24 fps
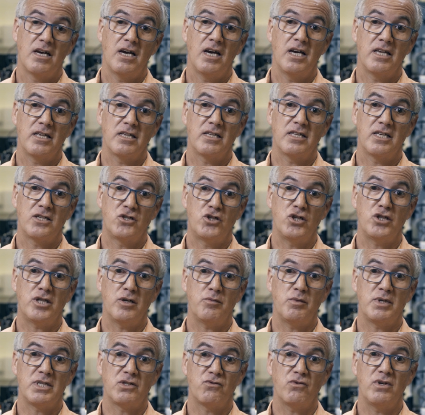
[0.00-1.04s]
and the
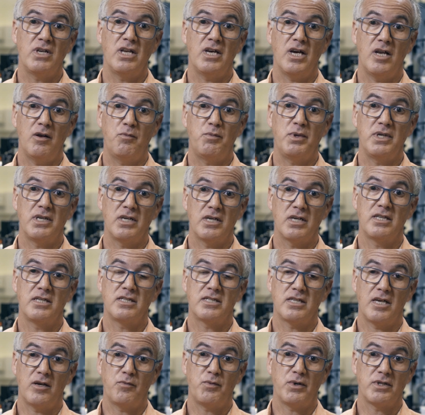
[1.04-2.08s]
GTEP is really helping
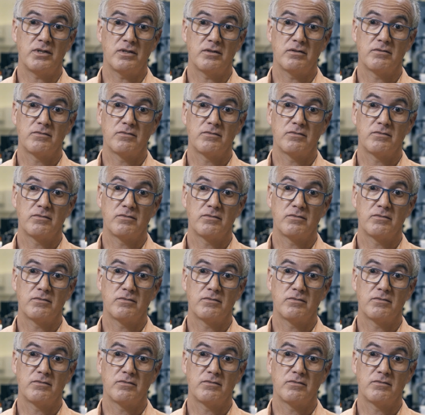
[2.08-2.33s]
this happen.